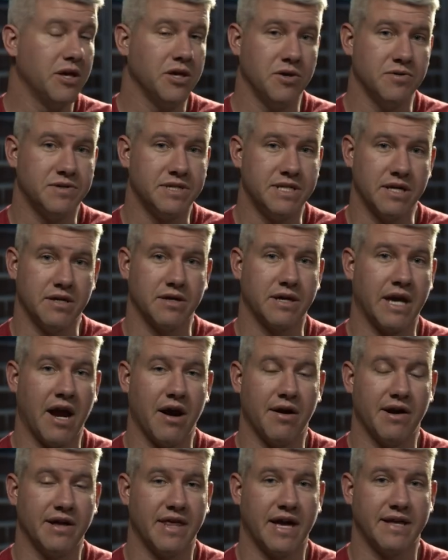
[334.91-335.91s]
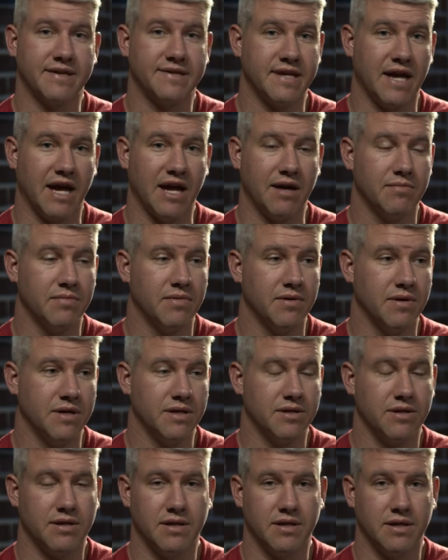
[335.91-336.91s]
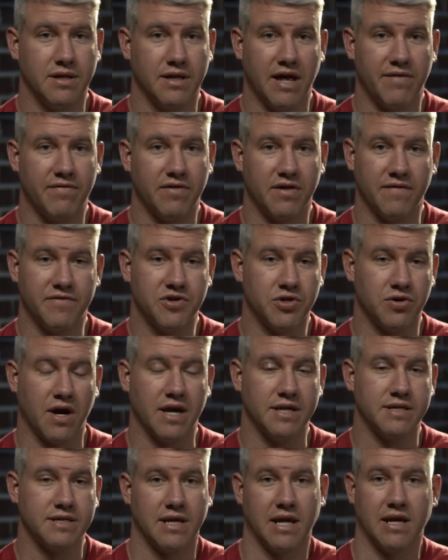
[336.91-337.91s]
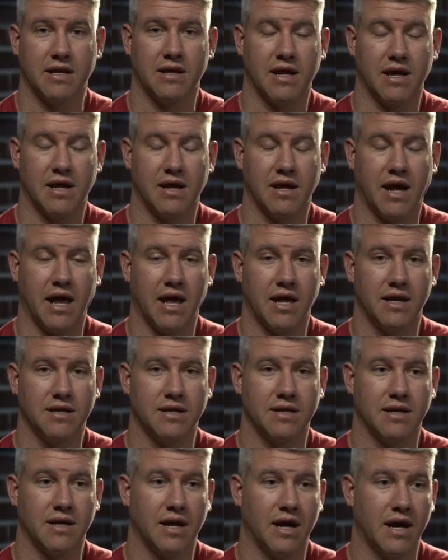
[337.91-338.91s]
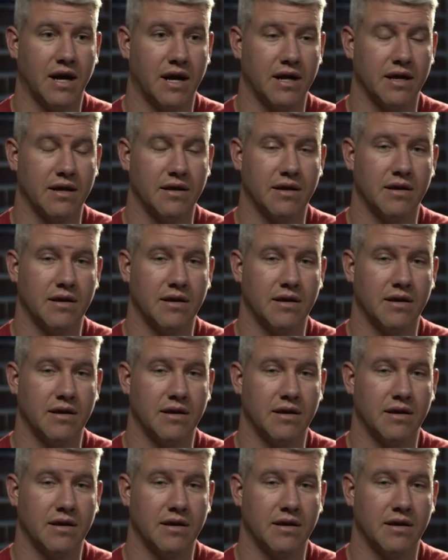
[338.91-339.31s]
You still carry that same level of trust and, and, uh,